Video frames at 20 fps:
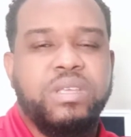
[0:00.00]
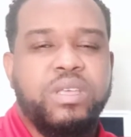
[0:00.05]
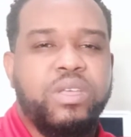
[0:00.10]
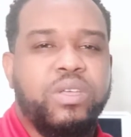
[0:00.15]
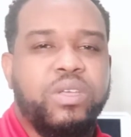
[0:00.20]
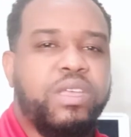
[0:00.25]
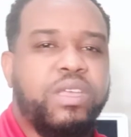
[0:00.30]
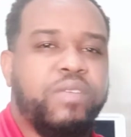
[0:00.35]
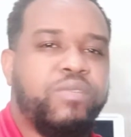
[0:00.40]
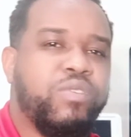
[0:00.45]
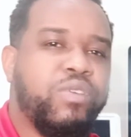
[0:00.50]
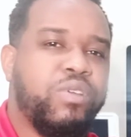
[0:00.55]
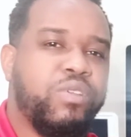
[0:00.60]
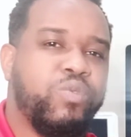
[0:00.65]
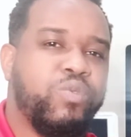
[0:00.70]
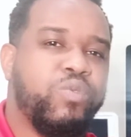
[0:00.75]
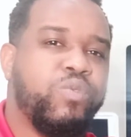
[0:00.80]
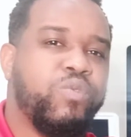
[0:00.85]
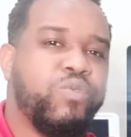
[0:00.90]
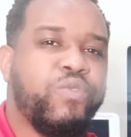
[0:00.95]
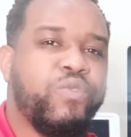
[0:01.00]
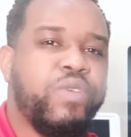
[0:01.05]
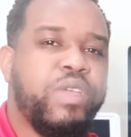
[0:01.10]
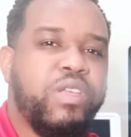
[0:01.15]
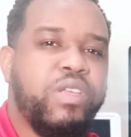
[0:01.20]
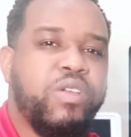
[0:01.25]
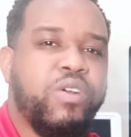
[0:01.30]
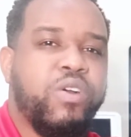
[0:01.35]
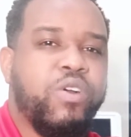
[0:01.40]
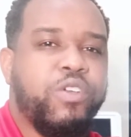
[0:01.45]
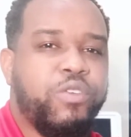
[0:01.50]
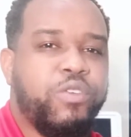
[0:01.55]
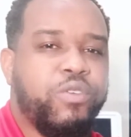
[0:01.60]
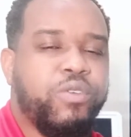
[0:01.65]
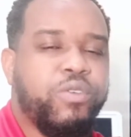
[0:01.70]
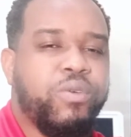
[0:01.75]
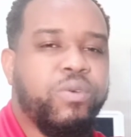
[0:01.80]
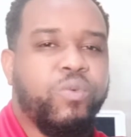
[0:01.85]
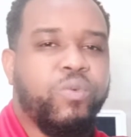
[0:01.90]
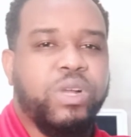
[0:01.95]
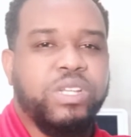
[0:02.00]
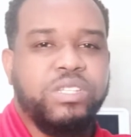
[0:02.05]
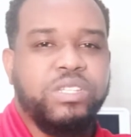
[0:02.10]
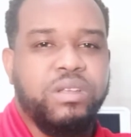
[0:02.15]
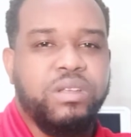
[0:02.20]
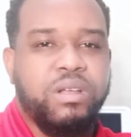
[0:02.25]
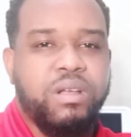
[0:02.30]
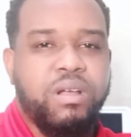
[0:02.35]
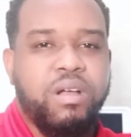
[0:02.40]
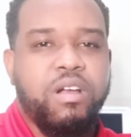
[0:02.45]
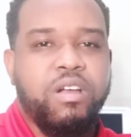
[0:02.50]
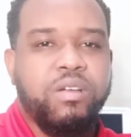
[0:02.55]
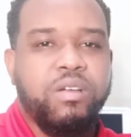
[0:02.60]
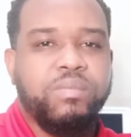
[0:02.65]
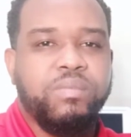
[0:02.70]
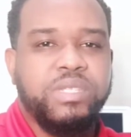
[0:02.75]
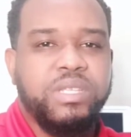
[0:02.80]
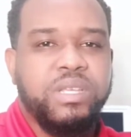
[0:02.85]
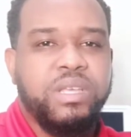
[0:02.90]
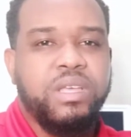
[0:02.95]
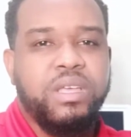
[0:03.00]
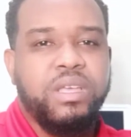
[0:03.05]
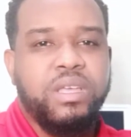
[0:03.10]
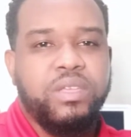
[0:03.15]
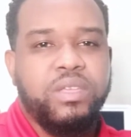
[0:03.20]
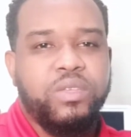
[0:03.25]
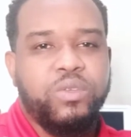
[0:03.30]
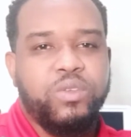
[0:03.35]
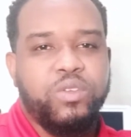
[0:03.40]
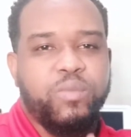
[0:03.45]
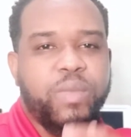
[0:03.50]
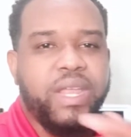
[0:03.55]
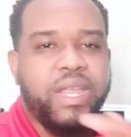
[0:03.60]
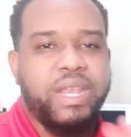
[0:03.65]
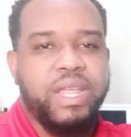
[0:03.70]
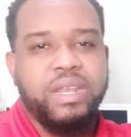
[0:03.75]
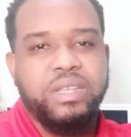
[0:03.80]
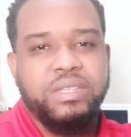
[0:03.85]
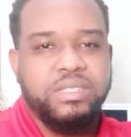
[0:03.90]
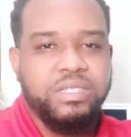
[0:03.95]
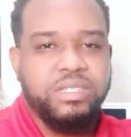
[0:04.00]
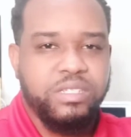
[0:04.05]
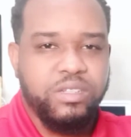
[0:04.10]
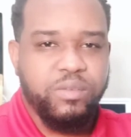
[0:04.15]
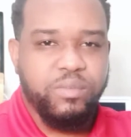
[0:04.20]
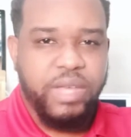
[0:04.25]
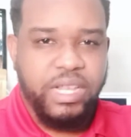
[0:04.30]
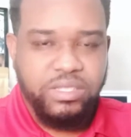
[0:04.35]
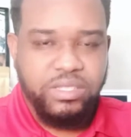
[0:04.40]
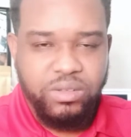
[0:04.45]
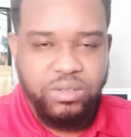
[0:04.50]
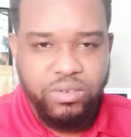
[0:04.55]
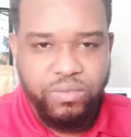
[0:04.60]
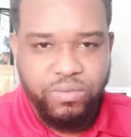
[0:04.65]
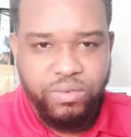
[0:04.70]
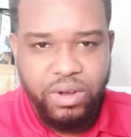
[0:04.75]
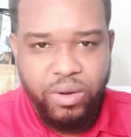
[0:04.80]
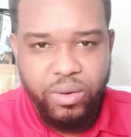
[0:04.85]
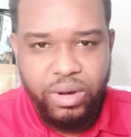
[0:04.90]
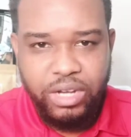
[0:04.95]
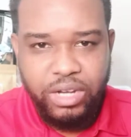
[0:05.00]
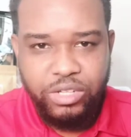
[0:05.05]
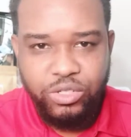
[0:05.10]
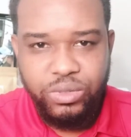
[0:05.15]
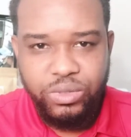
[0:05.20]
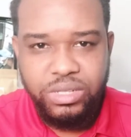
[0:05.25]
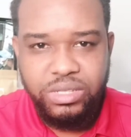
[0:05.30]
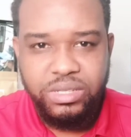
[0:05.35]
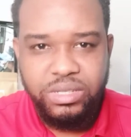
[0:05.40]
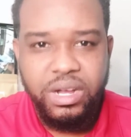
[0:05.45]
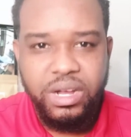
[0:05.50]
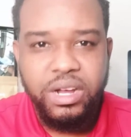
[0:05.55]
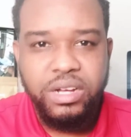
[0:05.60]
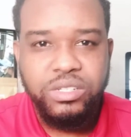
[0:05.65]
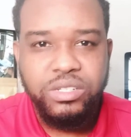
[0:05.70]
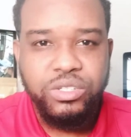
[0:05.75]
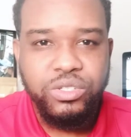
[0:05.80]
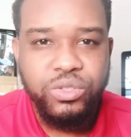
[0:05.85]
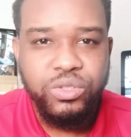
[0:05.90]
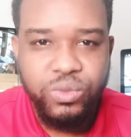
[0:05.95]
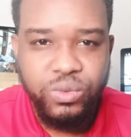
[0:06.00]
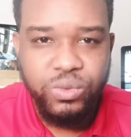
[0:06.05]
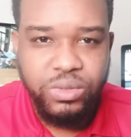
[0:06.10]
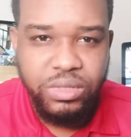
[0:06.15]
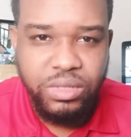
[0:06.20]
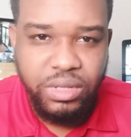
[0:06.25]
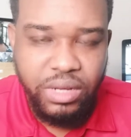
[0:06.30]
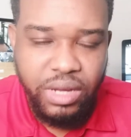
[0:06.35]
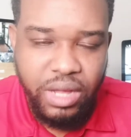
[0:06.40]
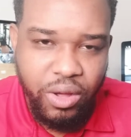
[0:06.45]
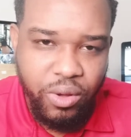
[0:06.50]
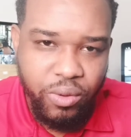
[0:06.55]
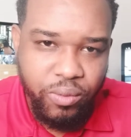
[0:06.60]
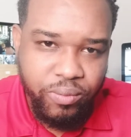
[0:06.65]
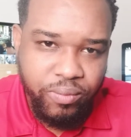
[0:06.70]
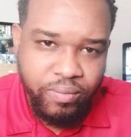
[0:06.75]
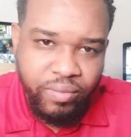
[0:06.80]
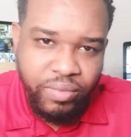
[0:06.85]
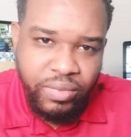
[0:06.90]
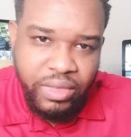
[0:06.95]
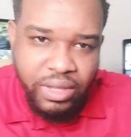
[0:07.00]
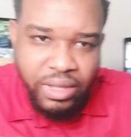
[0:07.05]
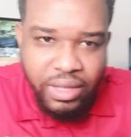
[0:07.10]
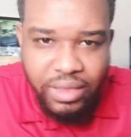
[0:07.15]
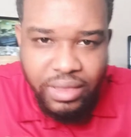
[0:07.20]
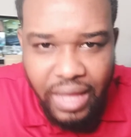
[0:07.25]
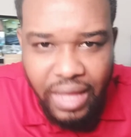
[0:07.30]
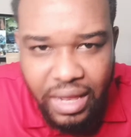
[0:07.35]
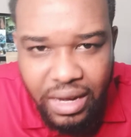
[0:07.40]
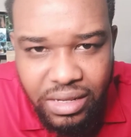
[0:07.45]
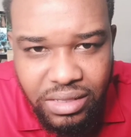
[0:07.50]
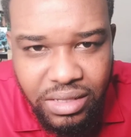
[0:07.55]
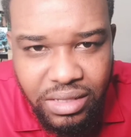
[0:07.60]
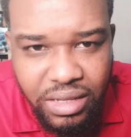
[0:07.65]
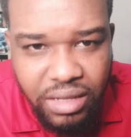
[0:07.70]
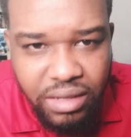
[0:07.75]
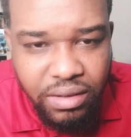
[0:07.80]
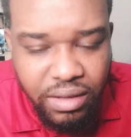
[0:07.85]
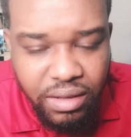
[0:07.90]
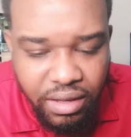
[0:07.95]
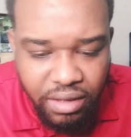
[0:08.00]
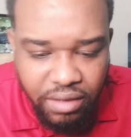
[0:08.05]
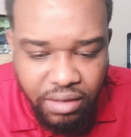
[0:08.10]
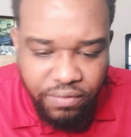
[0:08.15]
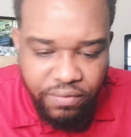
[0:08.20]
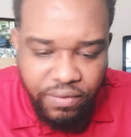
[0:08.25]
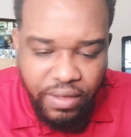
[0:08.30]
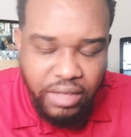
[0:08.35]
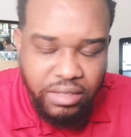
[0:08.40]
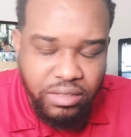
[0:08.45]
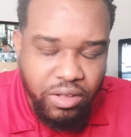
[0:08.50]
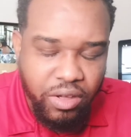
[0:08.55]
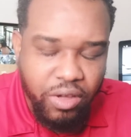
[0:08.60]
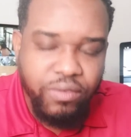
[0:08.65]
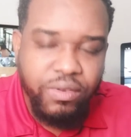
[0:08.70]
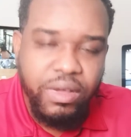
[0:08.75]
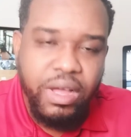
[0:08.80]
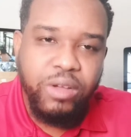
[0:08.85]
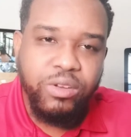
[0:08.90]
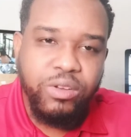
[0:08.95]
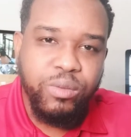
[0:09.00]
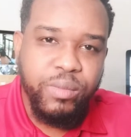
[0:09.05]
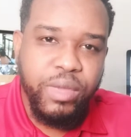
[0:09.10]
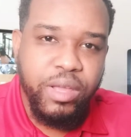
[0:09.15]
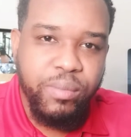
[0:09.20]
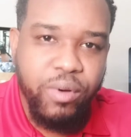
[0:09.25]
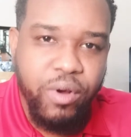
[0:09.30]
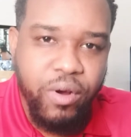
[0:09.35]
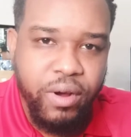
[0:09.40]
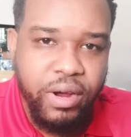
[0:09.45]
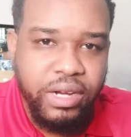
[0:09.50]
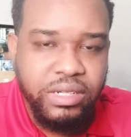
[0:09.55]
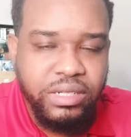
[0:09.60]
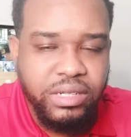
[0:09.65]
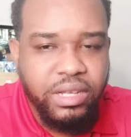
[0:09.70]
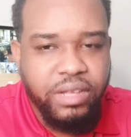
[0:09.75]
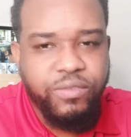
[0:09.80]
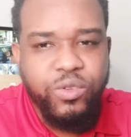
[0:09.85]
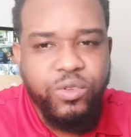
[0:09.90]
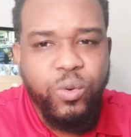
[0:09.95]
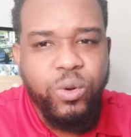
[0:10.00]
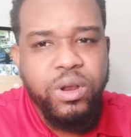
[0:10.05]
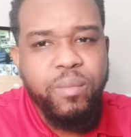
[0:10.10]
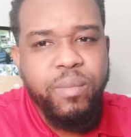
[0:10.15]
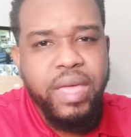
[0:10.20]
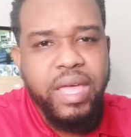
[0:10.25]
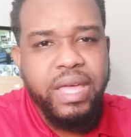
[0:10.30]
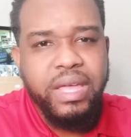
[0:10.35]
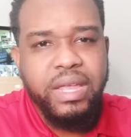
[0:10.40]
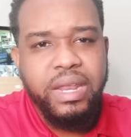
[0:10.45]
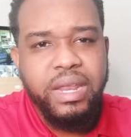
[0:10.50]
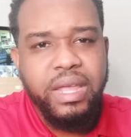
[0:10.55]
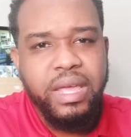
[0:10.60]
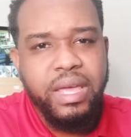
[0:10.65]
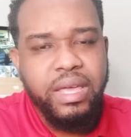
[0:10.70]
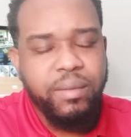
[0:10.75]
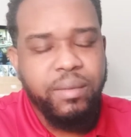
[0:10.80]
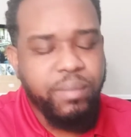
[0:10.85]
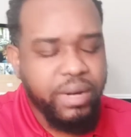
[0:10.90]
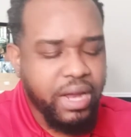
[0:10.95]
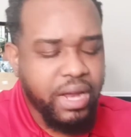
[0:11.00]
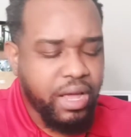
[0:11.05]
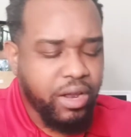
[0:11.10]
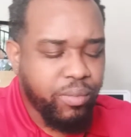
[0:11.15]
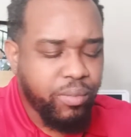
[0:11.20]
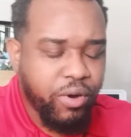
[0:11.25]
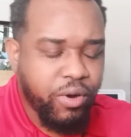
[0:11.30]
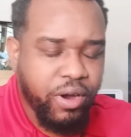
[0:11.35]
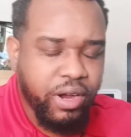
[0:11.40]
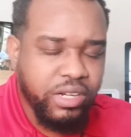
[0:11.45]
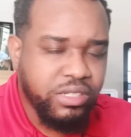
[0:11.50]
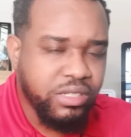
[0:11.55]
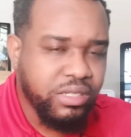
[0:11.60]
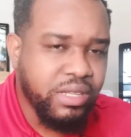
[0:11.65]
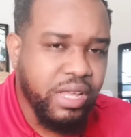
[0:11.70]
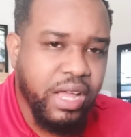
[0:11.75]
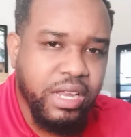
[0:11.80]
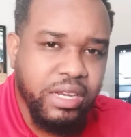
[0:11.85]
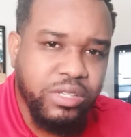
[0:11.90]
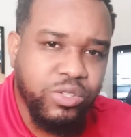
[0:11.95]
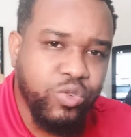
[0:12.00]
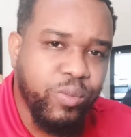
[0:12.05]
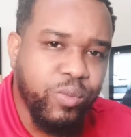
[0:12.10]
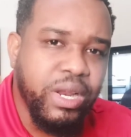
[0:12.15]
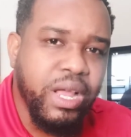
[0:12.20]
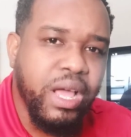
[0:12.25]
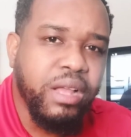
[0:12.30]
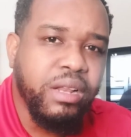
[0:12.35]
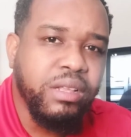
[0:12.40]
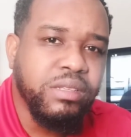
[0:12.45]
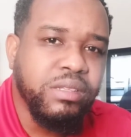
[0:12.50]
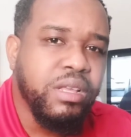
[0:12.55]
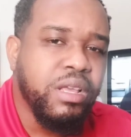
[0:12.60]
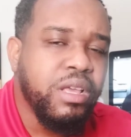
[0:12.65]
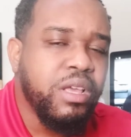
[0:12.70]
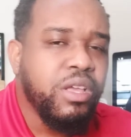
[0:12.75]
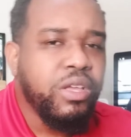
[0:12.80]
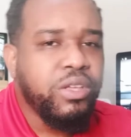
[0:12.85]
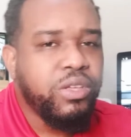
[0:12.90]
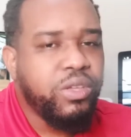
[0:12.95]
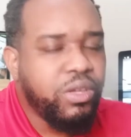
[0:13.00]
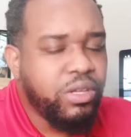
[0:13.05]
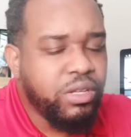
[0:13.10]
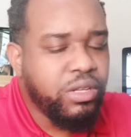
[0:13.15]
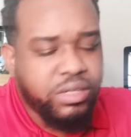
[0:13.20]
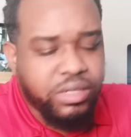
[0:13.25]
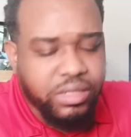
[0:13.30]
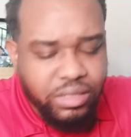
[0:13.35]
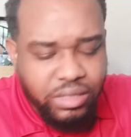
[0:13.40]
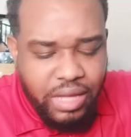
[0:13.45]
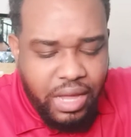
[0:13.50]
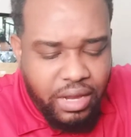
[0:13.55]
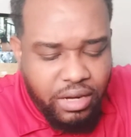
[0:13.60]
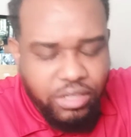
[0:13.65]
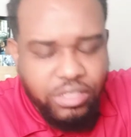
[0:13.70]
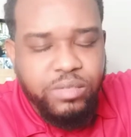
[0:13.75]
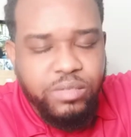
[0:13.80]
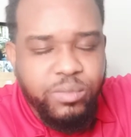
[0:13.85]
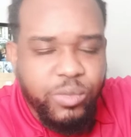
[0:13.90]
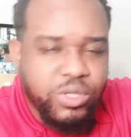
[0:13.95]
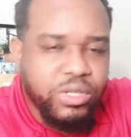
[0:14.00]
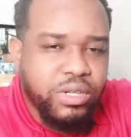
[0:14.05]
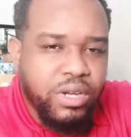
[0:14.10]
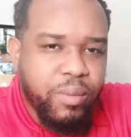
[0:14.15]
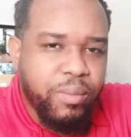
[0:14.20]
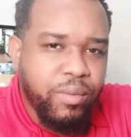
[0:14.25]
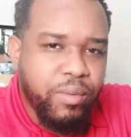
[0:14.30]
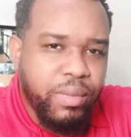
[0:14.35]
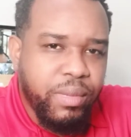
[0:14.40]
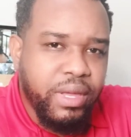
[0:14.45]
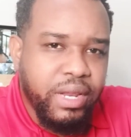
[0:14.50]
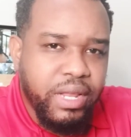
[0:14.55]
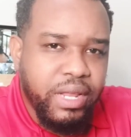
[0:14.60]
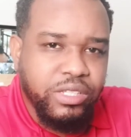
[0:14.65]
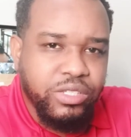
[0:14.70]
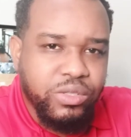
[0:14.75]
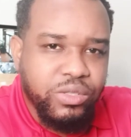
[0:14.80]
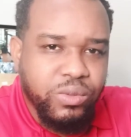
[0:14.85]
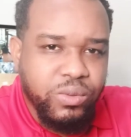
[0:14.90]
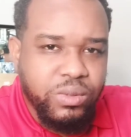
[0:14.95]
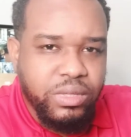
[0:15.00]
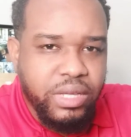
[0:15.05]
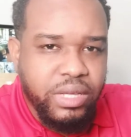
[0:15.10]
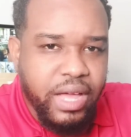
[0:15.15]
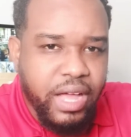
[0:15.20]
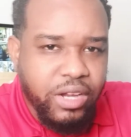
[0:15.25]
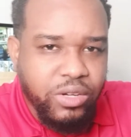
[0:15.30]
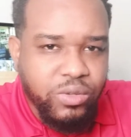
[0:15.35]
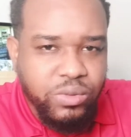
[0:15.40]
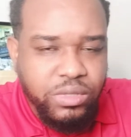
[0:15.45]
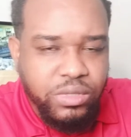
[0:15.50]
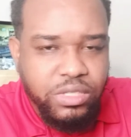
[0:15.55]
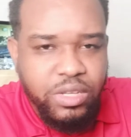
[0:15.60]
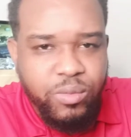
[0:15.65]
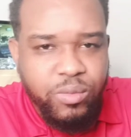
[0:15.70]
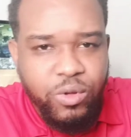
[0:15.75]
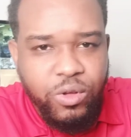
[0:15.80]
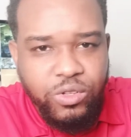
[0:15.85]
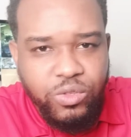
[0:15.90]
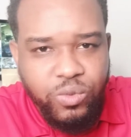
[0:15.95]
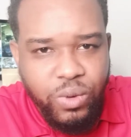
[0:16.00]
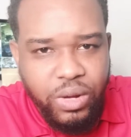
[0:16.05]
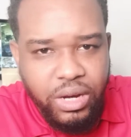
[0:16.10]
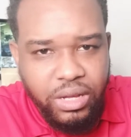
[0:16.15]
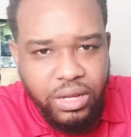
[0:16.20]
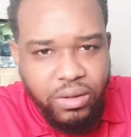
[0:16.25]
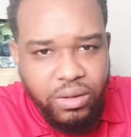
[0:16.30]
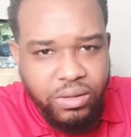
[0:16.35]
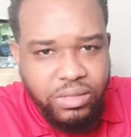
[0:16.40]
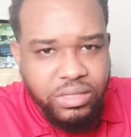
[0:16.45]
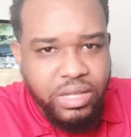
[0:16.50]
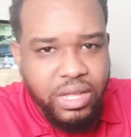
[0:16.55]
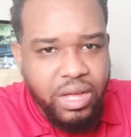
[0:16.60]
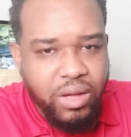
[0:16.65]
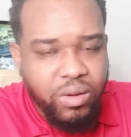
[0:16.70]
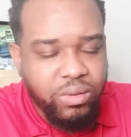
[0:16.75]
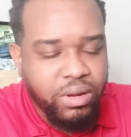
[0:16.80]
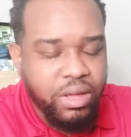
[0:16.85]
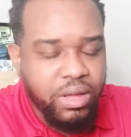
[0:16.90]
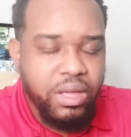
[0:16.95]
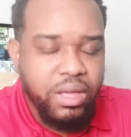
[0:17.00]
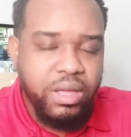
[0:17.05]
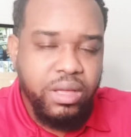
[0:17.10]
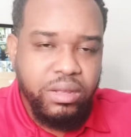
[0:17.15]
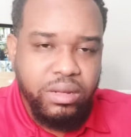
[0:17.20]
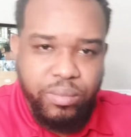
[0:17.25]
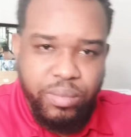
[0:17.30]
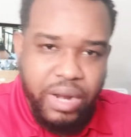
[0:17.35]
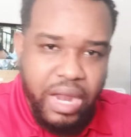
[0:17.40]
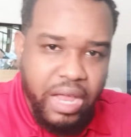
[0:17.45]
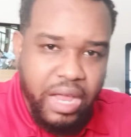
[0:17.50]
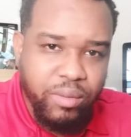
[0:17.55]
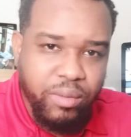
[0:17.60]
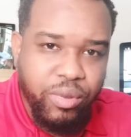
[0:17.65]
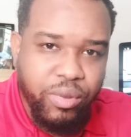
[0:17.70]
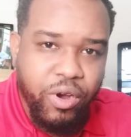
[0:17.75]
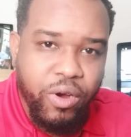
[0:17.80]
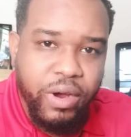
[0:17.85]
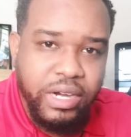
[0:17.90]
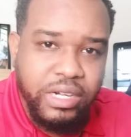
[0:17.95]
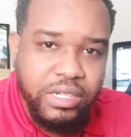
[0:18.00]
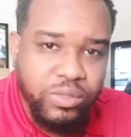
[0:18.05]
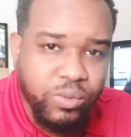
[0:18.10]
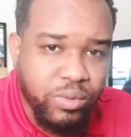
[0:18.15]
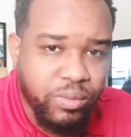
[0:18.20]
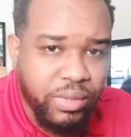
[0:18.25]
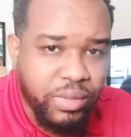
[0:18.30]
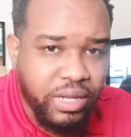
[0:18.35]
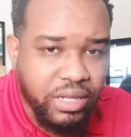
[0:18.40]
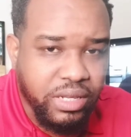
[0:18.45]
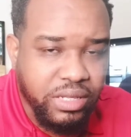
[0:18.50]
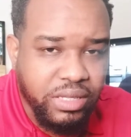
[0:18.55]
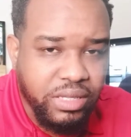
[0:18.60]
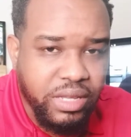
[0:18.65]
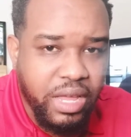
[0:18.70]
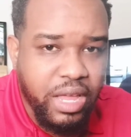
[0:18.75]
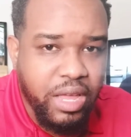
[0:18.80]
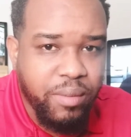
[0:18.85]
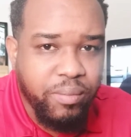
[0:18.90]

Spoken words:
If you're gluten-free or you're watching your carbs, you can make that decision based on the flour that you desire to use. Now, that is the effect of how to make porridge. If you want to make it a banana porridge, just add 2 bananas. You can just kind of smush it up a bit into the actual sea moss while it cooks down. The plantain porridge will be the same.